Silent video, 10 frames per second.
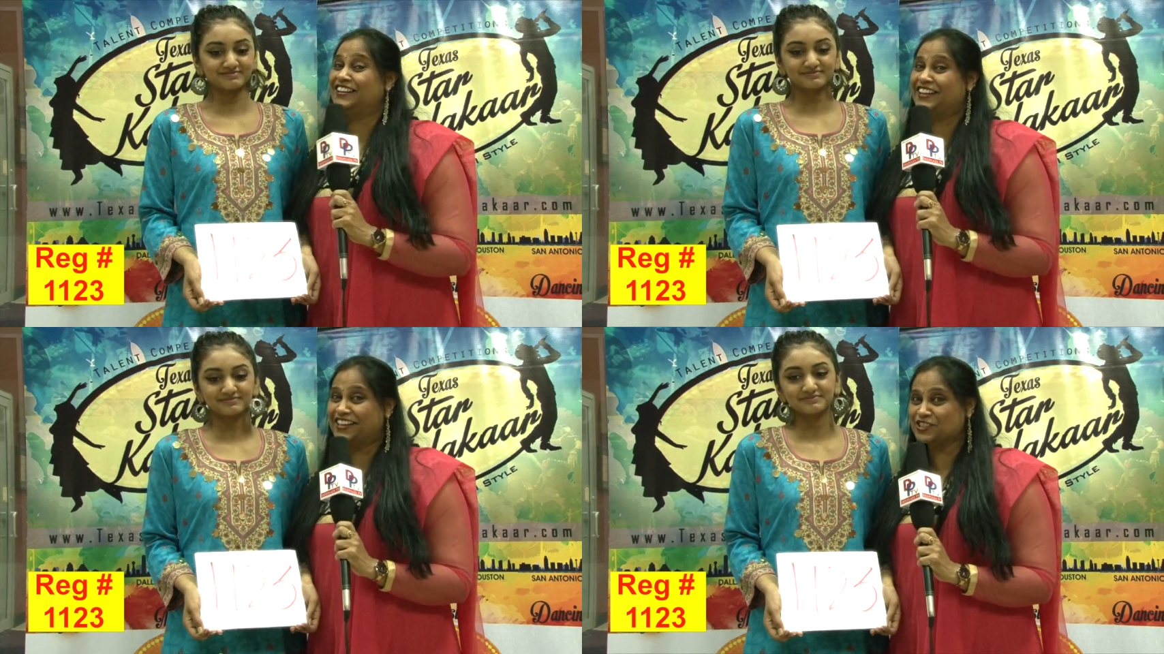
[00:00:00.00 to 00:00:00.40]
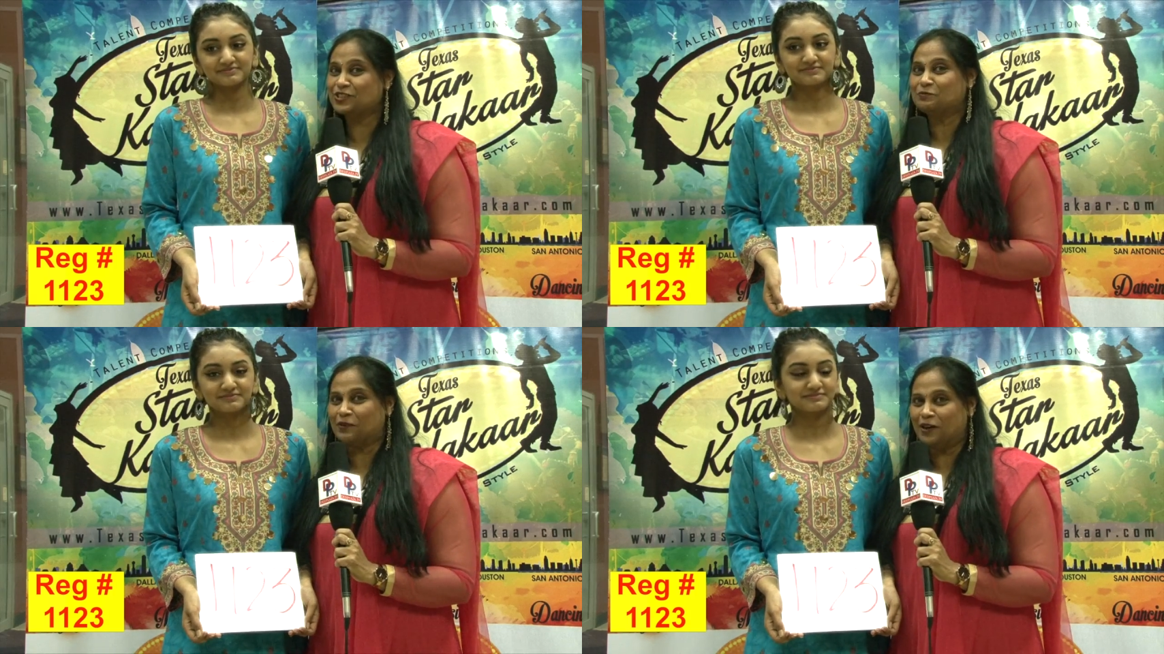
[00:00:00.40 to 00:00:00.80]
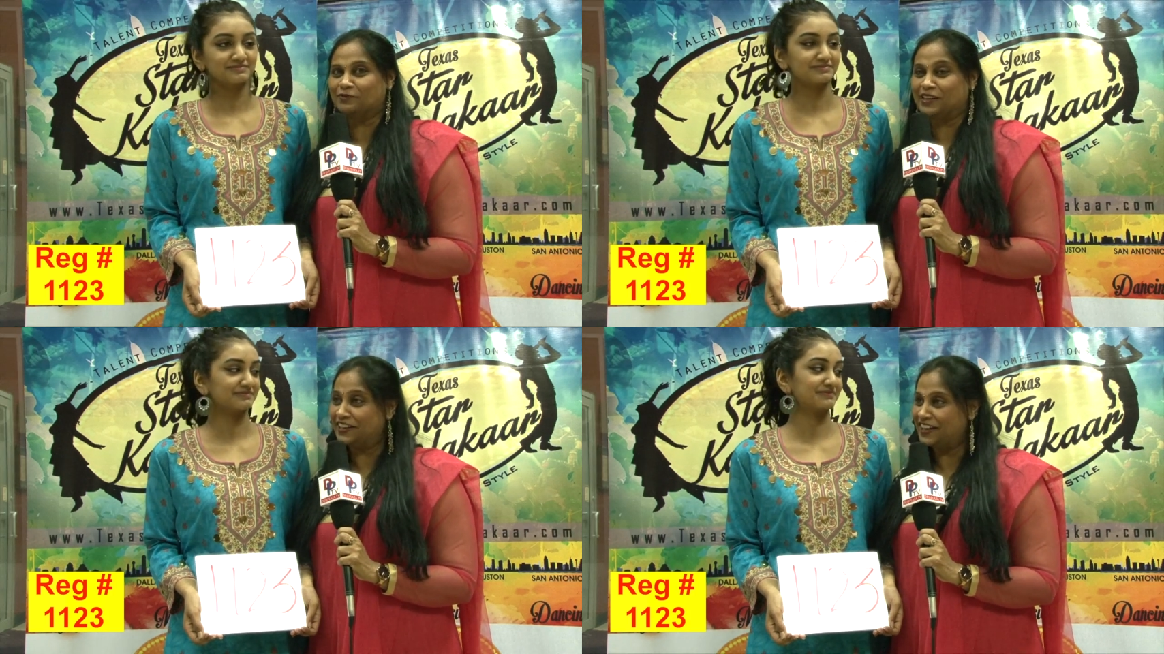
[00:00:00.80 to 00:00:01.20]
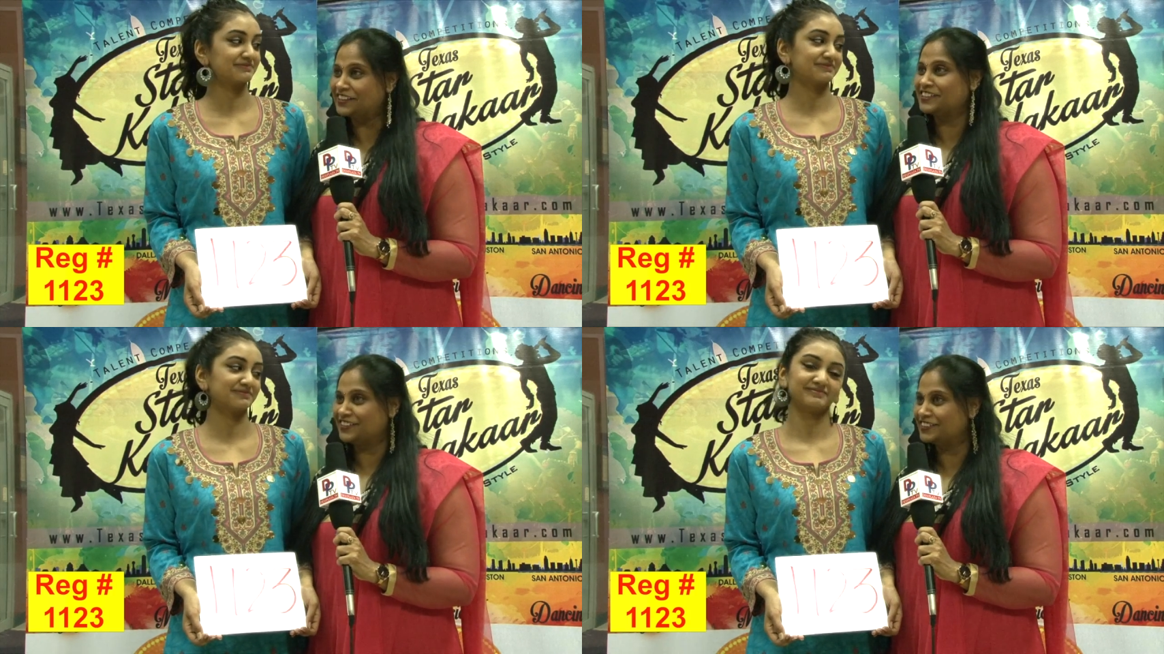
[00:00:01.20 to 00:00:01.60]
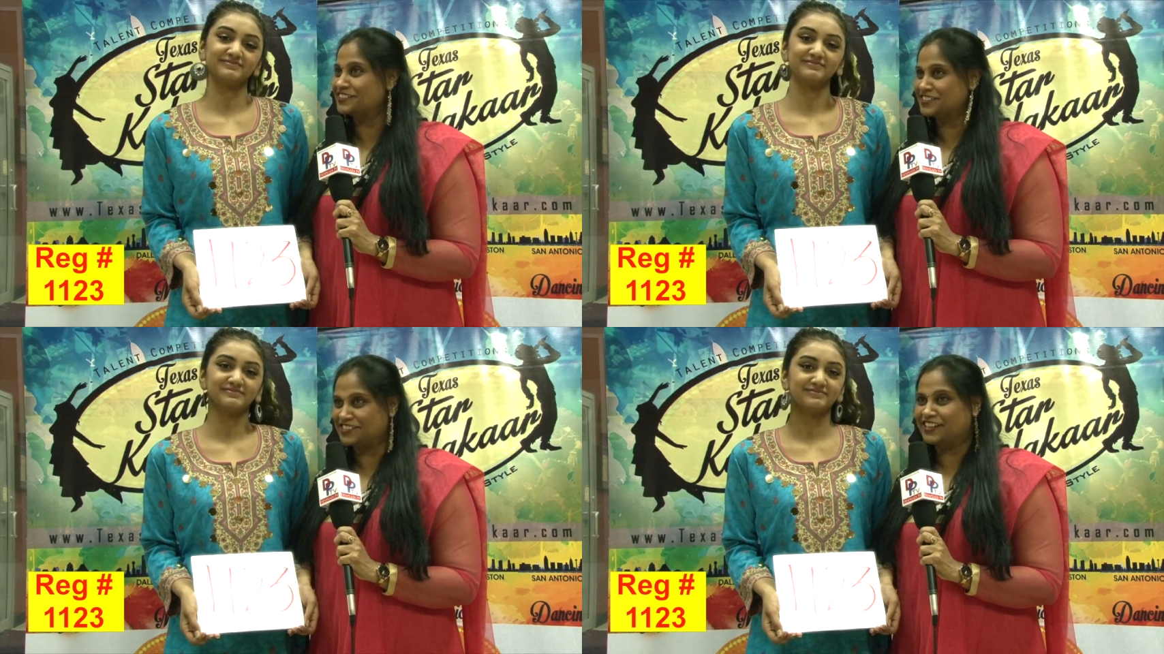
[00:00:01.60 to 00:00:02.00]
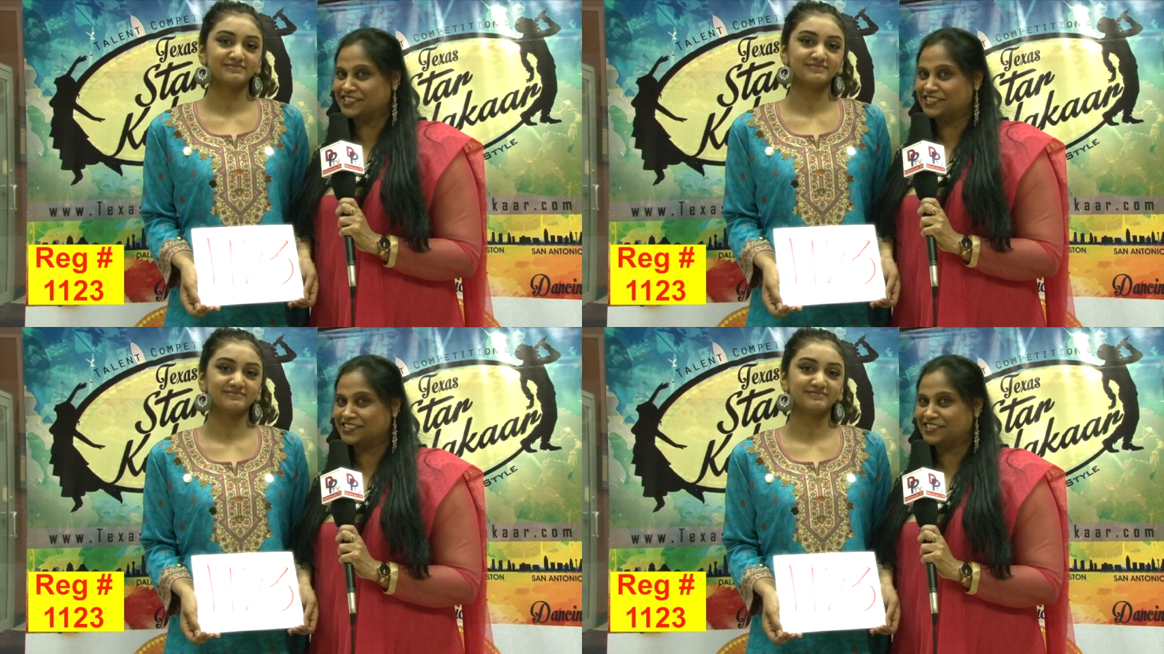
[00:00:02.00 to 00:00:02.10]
Speaker 1: it gets you pumped. I like that energy,